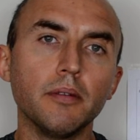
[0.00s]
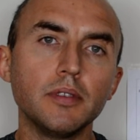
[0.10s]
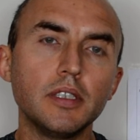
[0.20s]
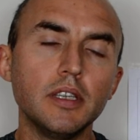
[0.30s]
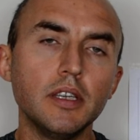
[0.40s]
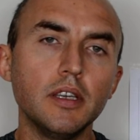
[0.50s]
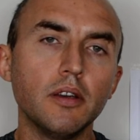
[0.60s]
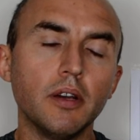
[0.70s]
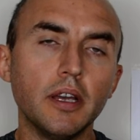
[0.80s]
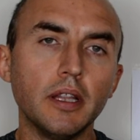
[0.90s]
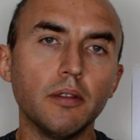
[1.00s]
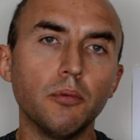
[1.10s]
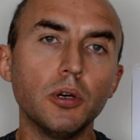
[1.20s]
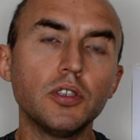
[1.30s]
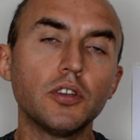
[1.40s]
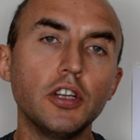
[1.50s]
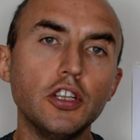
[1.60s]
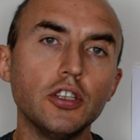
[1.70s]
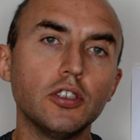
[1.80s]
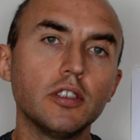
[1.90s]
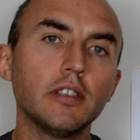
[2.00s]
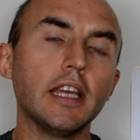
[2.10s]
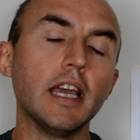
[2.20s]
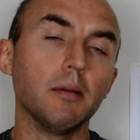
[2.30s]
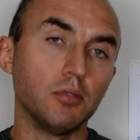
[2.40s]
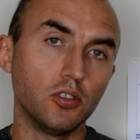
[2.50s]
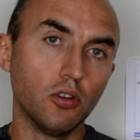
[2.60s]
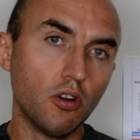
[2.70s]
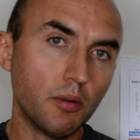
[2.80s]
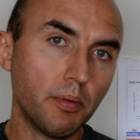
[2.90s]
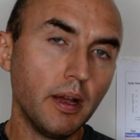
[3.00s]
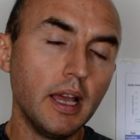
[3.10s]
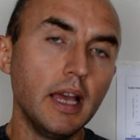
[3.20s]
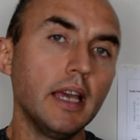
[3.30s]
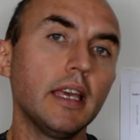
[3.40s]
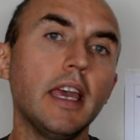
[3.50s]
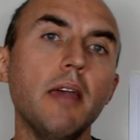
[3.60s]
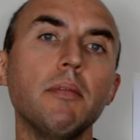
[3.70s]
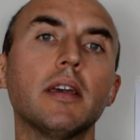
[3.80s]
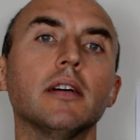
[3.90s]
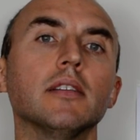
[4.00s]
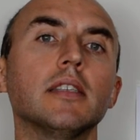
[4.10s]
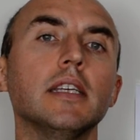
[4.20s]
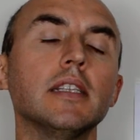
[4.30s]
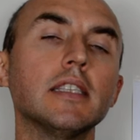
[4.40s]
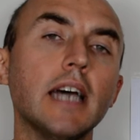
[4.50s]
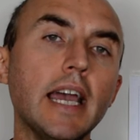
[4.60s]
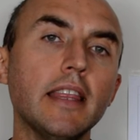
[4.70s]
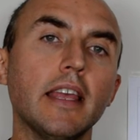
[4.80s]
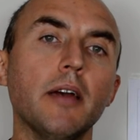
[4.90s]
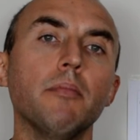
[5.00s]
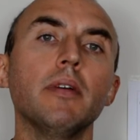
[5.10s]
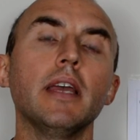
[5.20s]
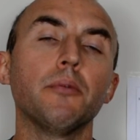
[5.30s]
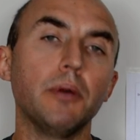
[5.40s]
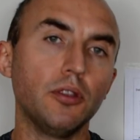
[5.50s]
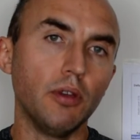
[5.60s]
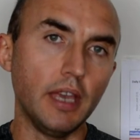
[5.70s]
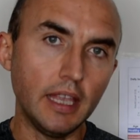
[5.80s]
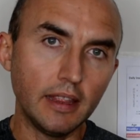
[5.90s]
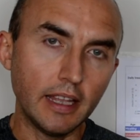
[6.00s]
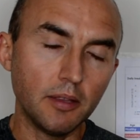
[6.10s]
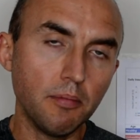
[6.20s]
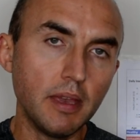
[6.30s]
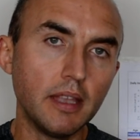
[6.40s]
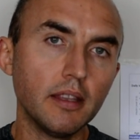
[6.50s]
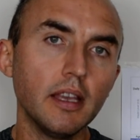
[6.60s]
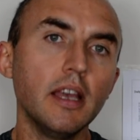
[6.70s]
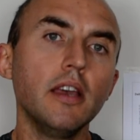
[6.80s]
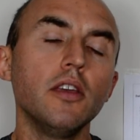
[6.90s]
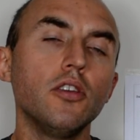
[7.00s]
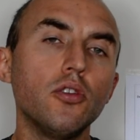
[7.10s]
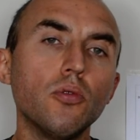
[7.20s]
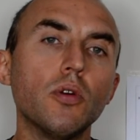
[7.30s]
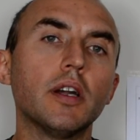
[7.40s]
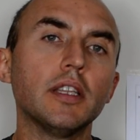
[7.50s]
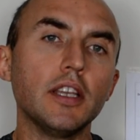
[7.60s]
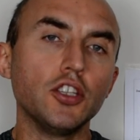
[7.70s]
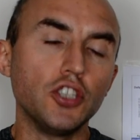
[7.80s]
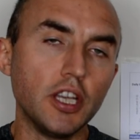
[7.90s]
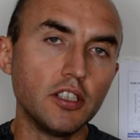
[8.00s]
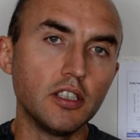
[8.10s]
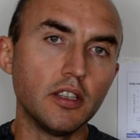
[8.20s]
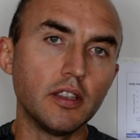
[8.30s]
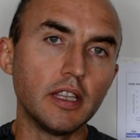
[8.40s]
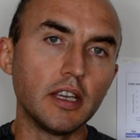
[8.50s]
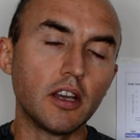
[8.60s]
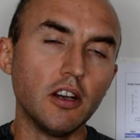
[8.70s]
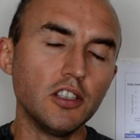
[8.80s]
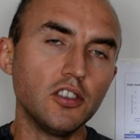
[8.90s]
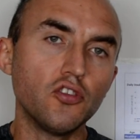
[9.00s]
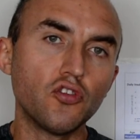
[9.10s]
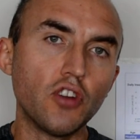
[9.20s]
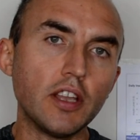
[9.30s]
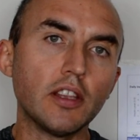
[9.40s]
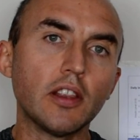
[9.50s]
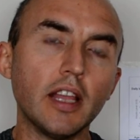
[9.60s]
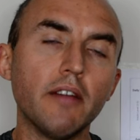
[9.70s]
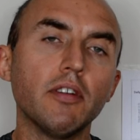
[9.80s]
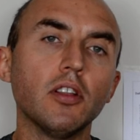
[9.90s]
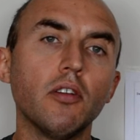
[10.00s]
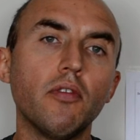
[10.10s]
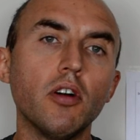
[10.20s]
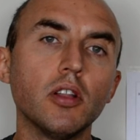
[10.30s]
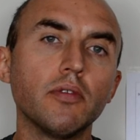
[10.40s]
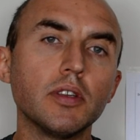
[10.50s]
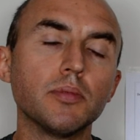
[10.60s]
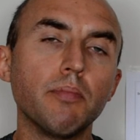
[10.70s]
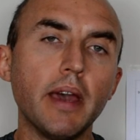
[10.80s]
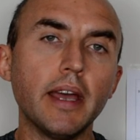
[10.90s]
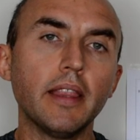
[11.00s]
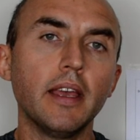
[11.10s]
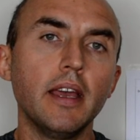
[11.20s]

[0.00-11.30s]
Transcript: sea and water creatures, they absorb chemicals inside them, and when you eat that meat, you are digesting the concentrated level of all of these bad